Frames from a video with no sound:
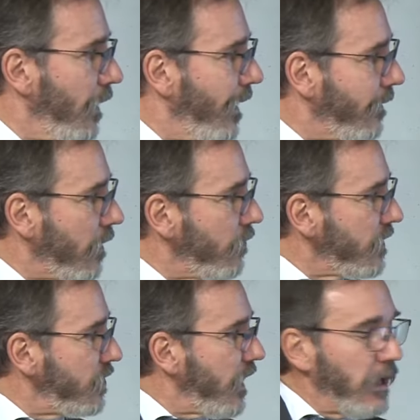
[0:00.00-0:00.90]
Another
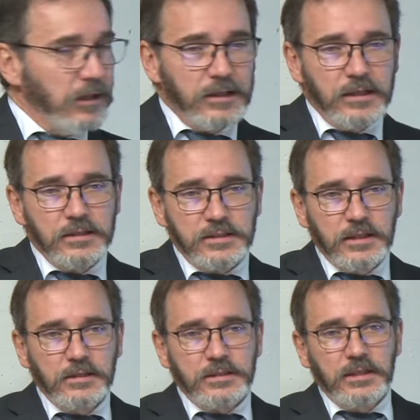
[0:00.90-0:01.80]
externality
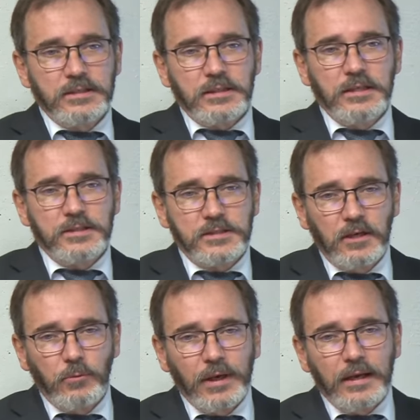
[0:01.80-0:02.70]
is
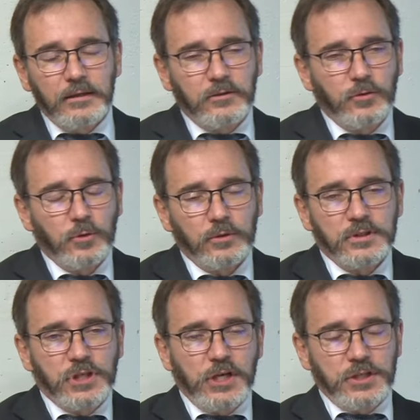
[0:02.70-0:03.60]
related to
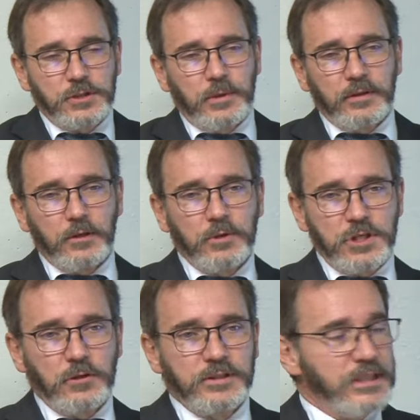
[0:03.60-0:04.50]
discussions around the
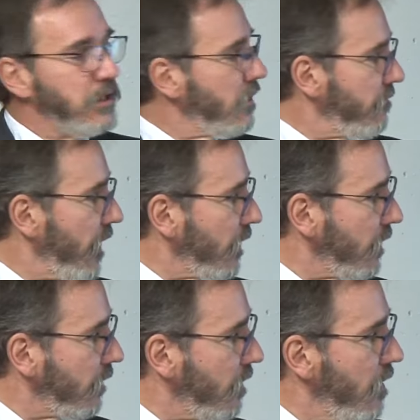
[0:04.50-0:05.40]
original sin, the fact
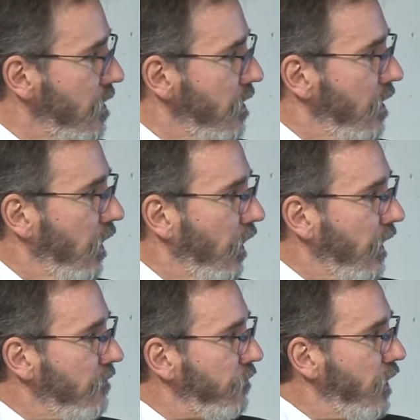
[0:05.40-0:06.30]
that
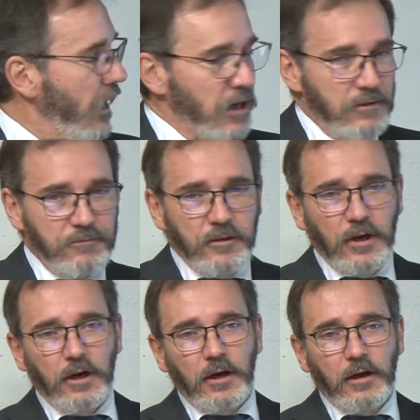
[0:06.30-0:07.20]
if you have
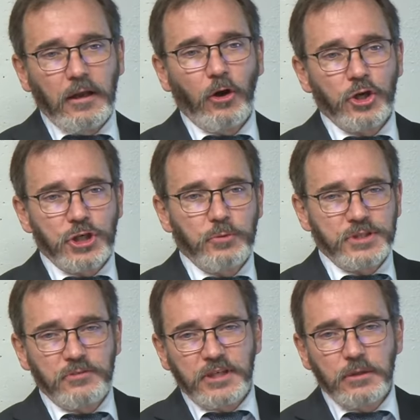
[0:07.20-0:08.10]
a larger
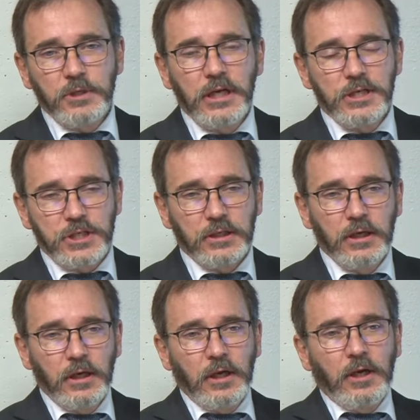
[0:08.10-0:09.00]
reserve accumulation,
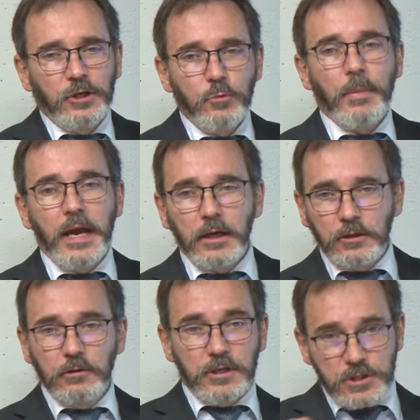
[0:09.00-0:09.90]
you may
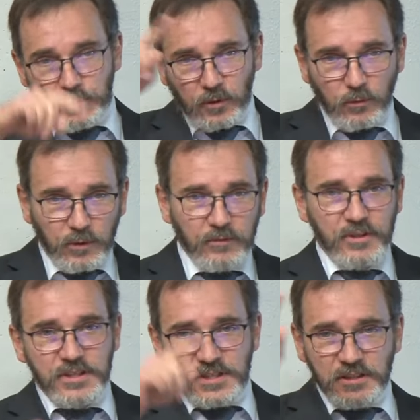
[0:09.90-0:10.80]
encourage, among one of
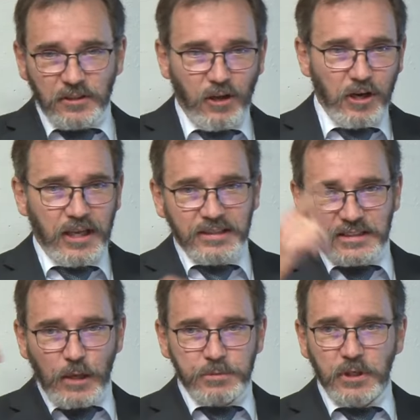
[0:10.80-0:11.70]
these interlocking
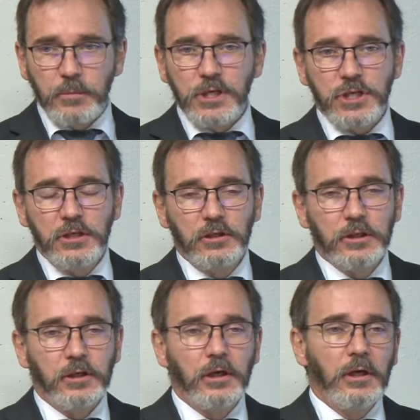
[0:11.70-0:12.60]
steps I mentioned
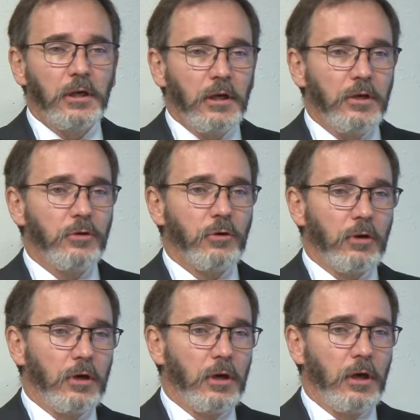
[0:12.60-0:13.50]
earlier,
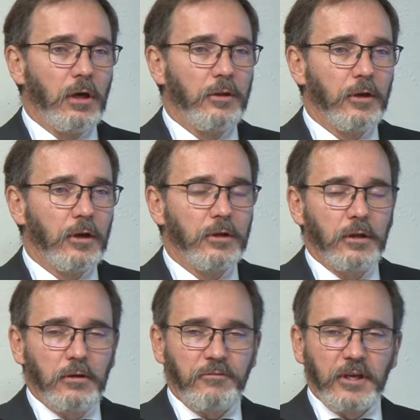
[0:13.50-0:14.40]
your
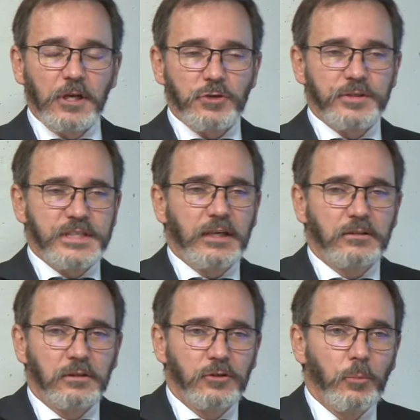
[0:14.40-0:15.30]
non-financial
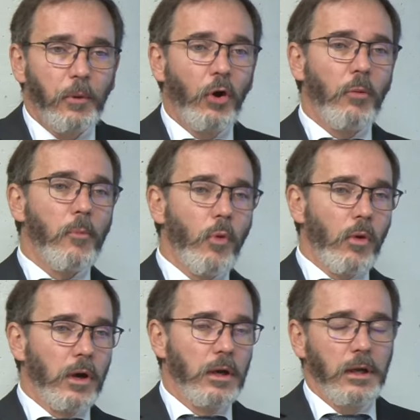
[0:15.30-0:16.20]
sector to borrow
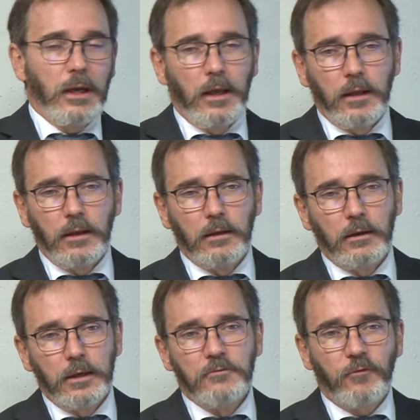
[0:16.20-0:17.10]
more
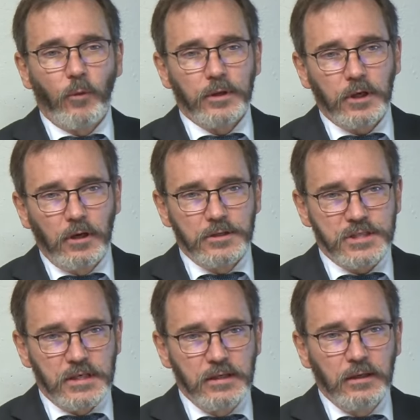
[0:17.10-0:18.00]
in foreign
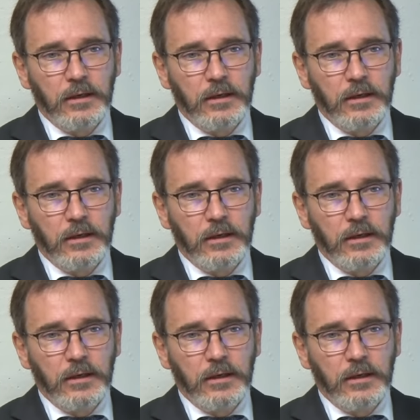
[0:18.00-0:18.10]
currency